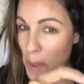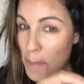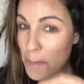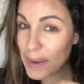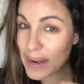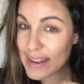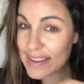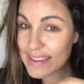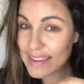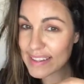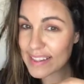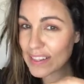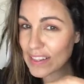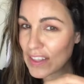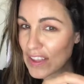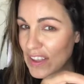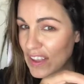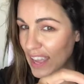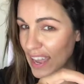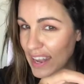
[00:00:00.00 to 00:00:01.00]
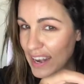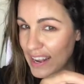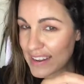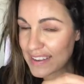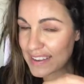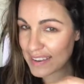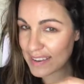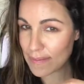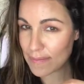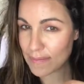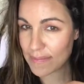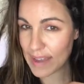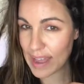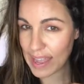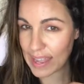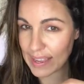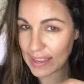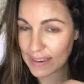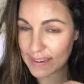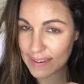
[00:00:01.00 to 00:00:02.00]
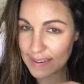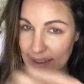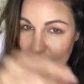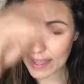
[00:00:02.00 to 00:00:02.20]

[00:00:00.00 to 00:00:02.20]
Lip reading: But I did look, and I did find